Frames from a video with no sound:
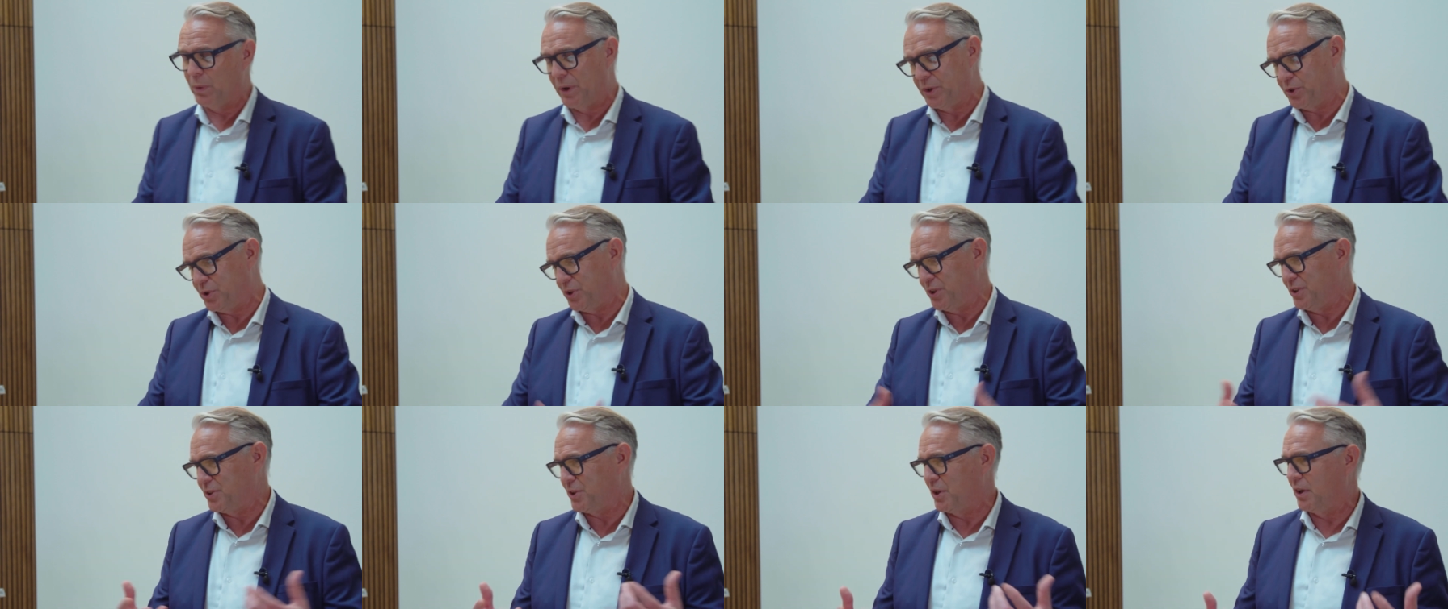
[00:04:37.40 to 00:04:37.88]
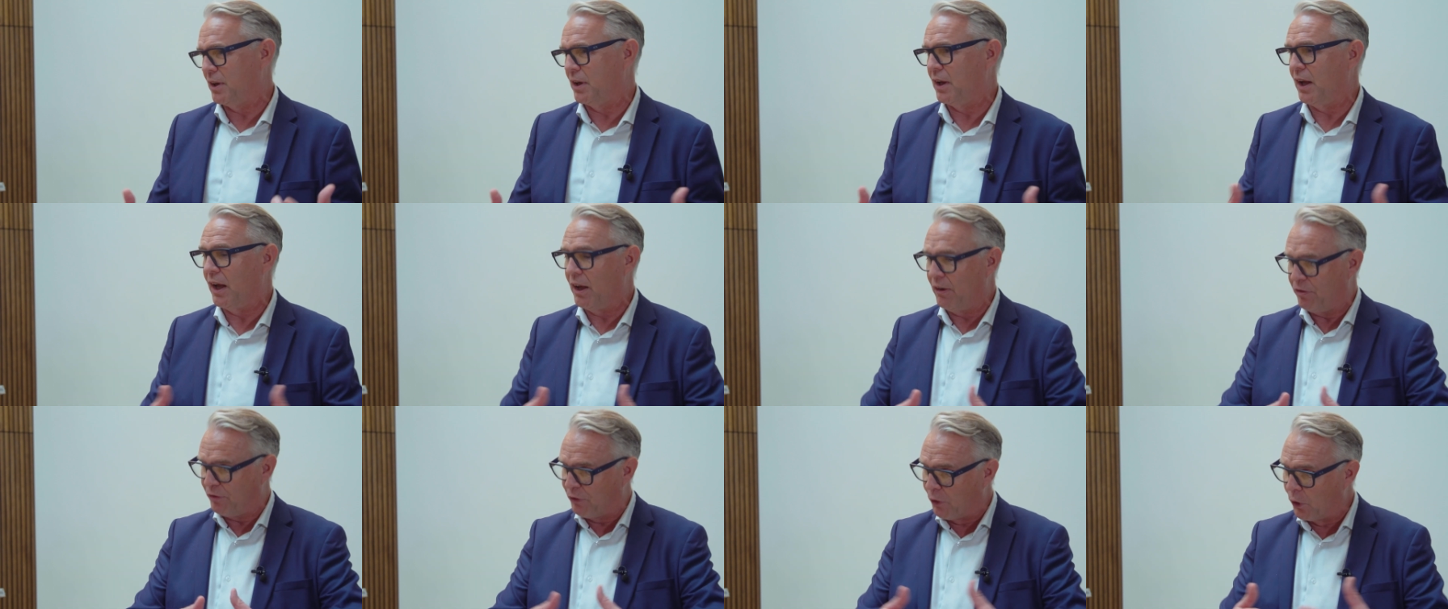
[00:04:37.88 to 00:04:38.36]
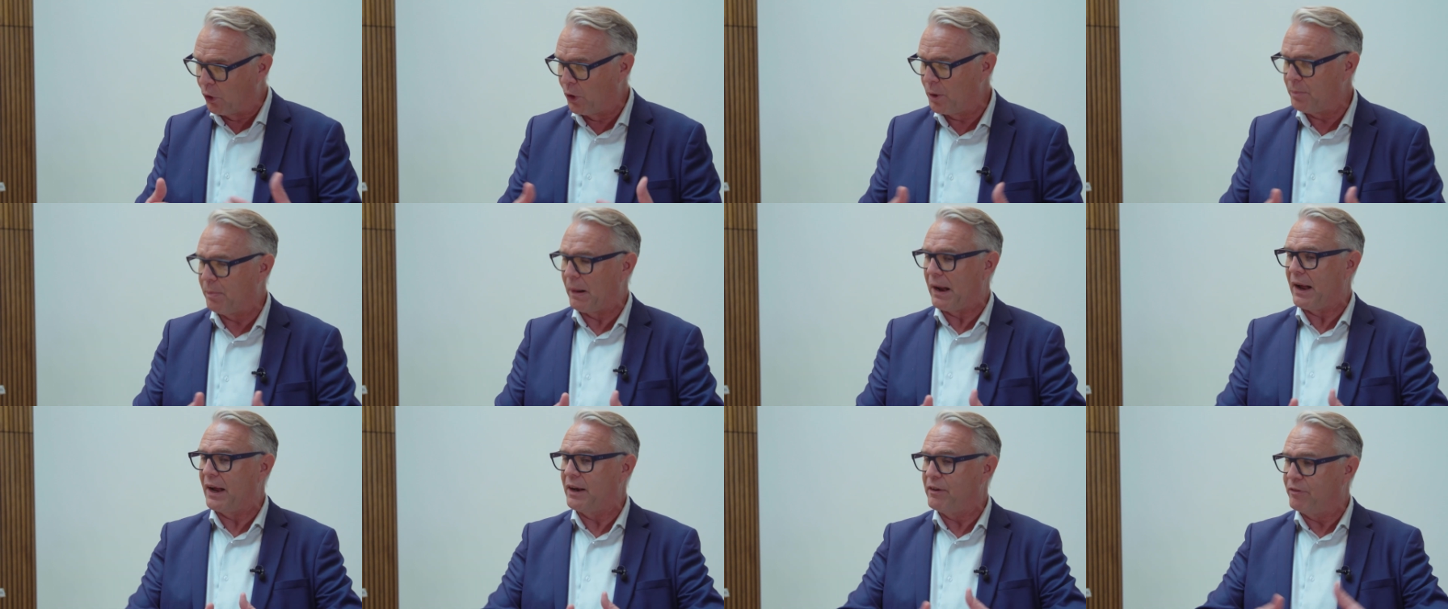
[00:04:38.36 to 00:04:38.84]
which is a 4
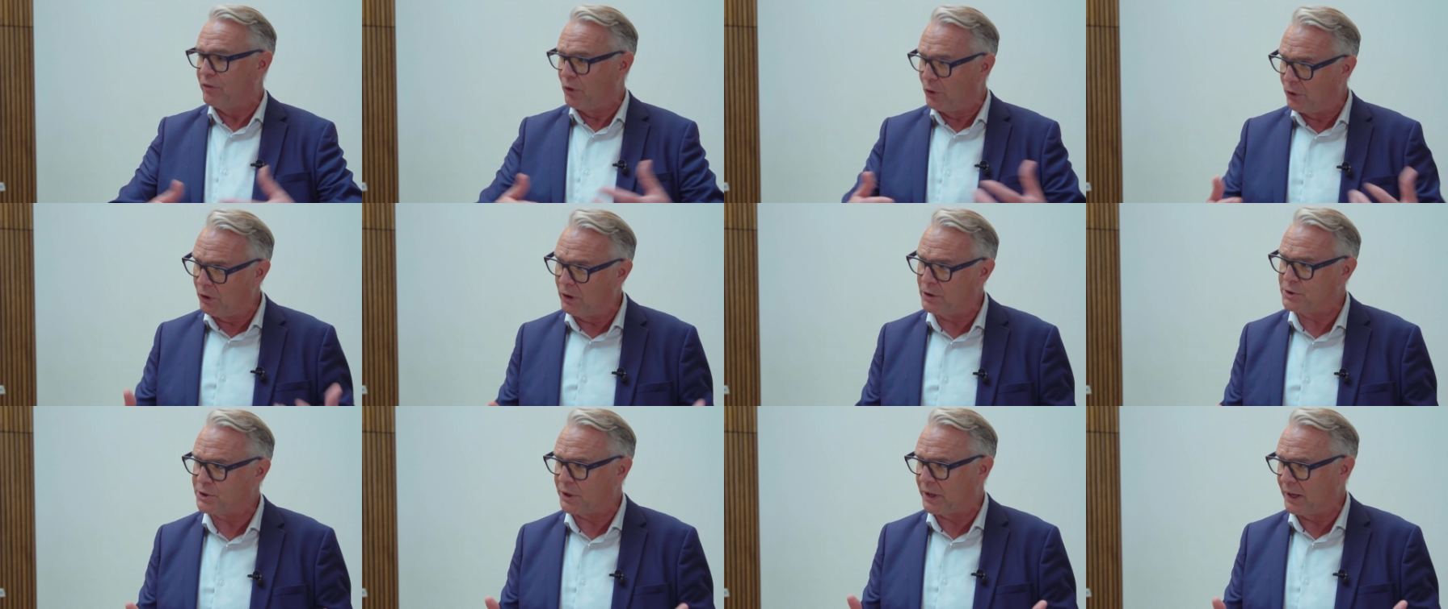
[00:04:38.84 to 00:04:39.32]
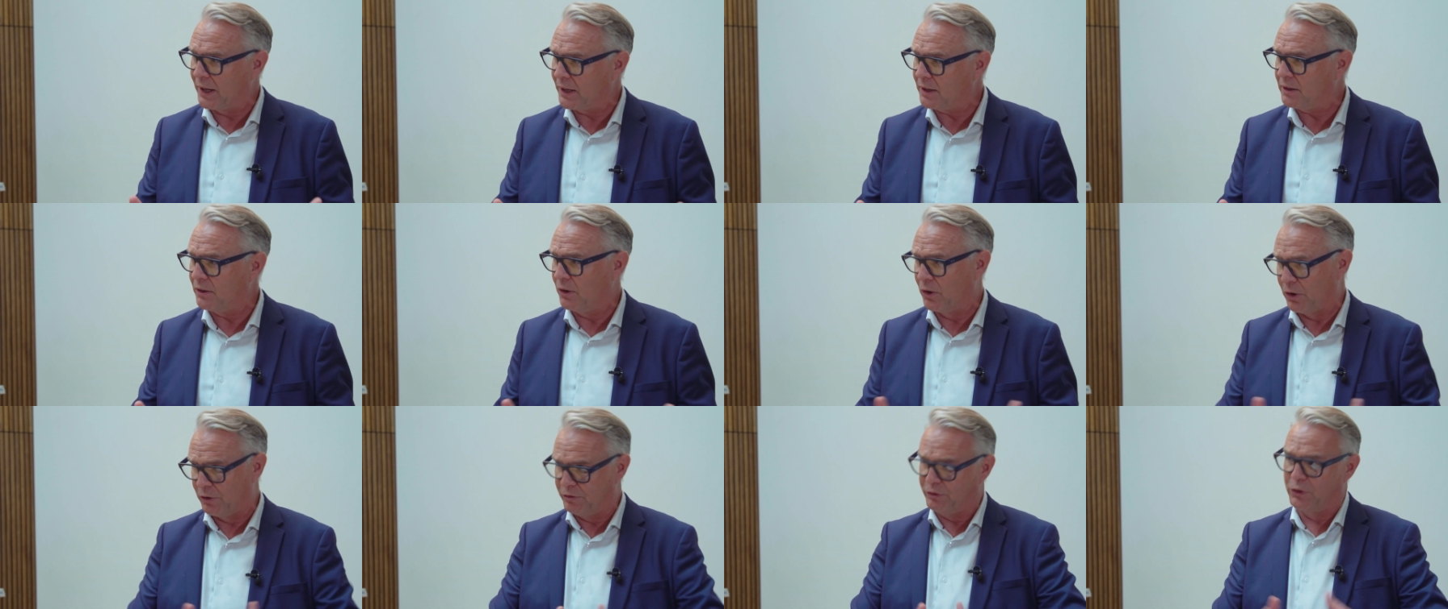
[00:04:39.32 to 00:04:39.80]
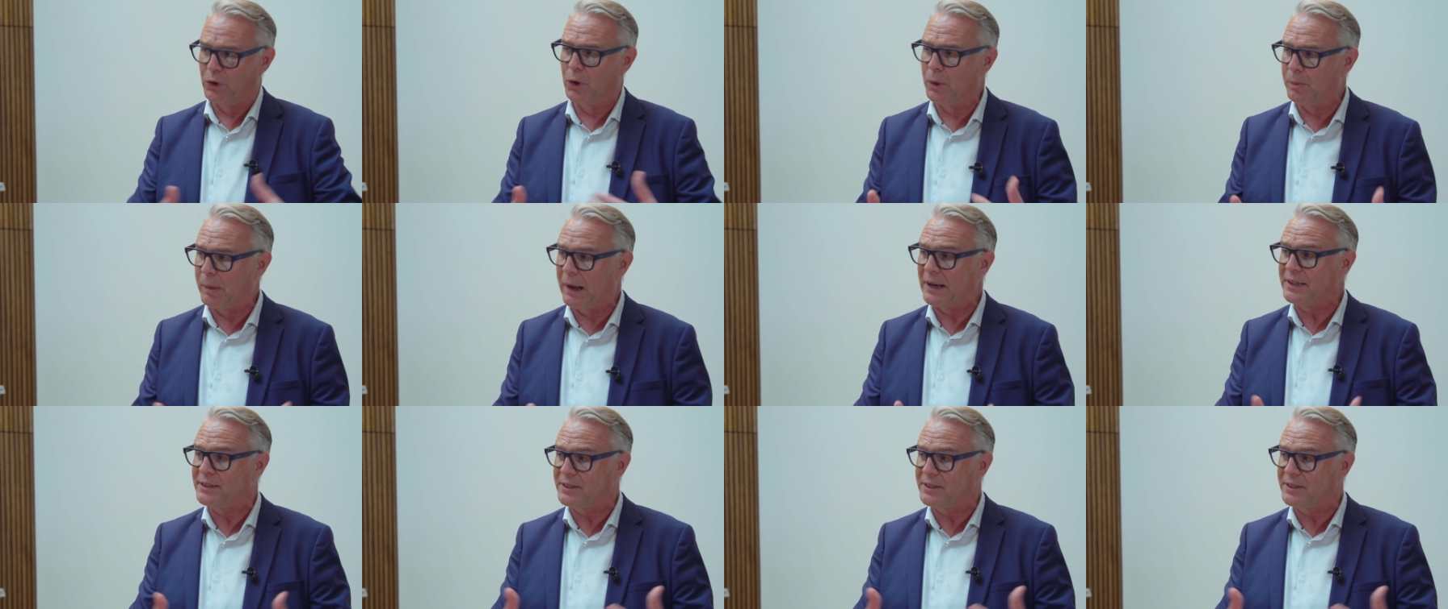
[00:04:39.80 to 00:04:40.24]
by 400 gig or 4 by